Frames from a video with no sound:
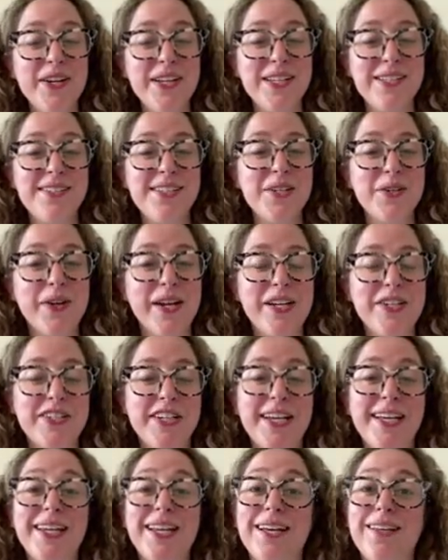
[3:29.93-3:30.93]
Another
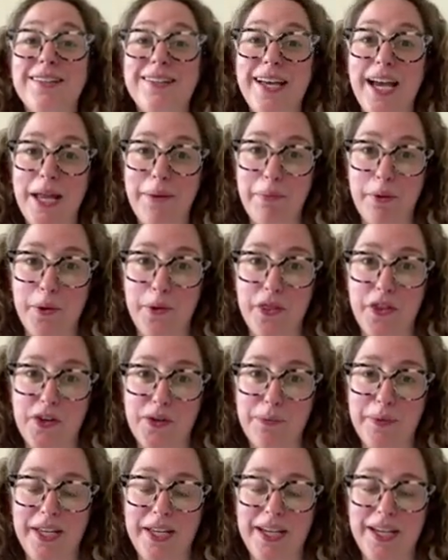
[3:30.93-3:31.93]
consideration is
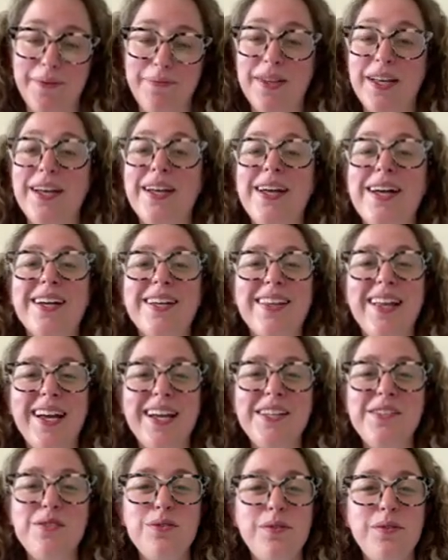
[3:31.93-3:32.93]
hypothermia.
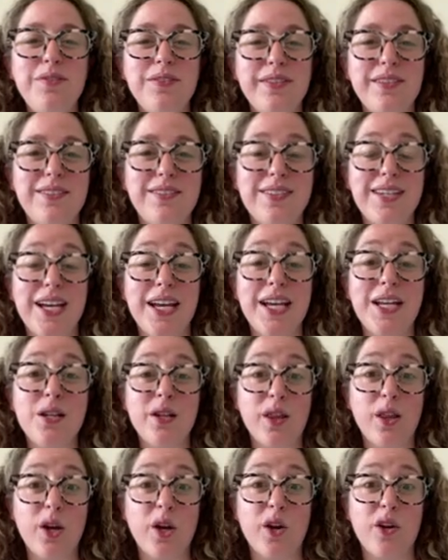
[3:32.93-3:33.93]
Clients who have
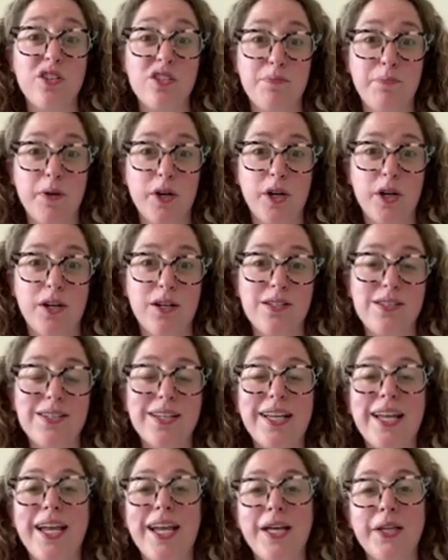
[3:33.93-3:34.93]
sustained large
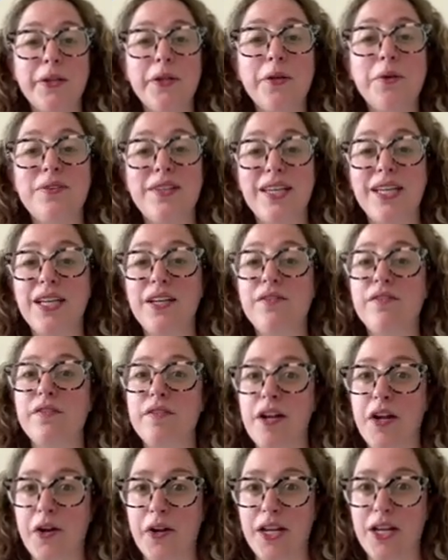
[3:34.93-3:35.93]
burns can lose
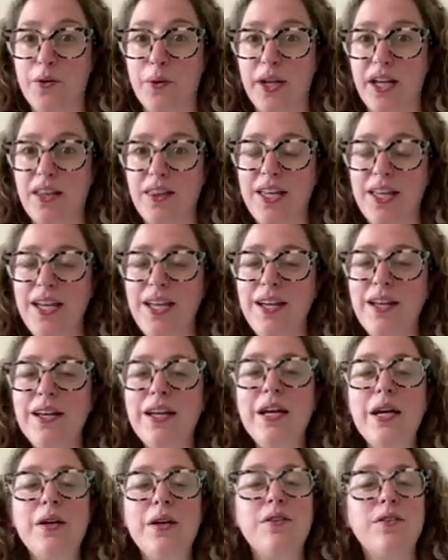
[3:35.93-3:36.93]
heat very
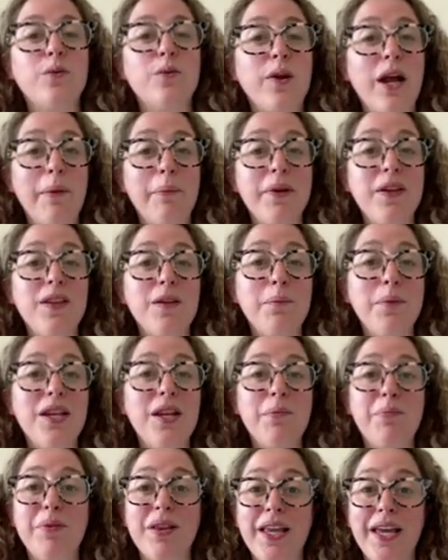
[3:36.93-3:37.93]
quickly, so
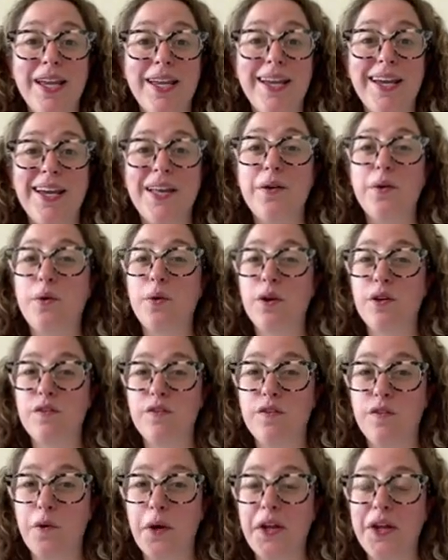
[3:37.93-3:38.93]
wrapping them in a blanket
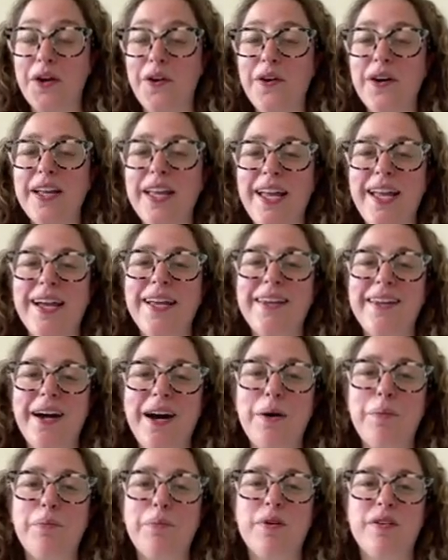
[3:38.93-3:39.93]
or foil
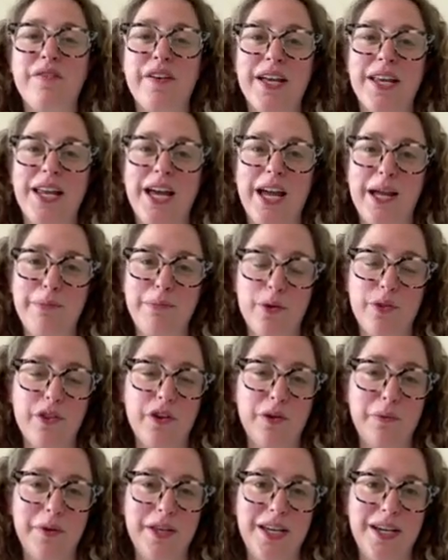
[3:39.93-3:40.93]
can help prevent
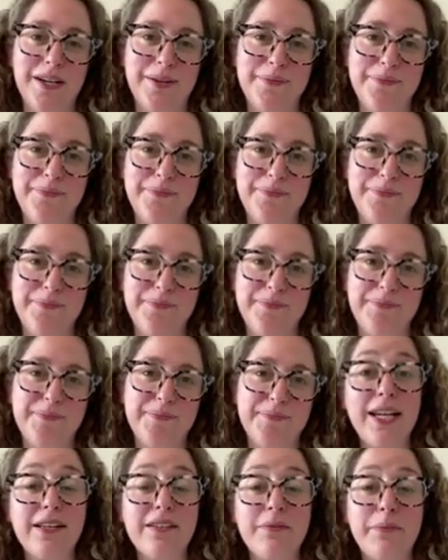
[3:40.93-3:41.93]
hypothermia. If
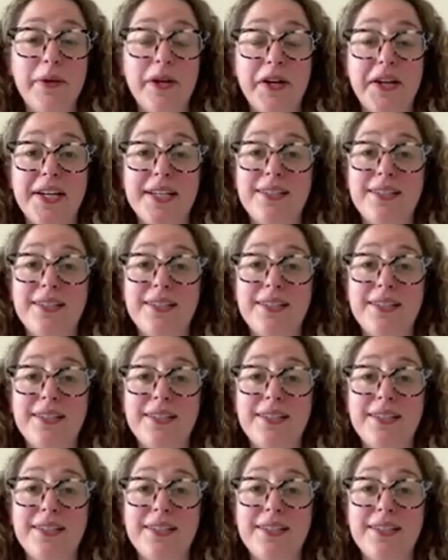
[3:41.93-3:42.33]
a client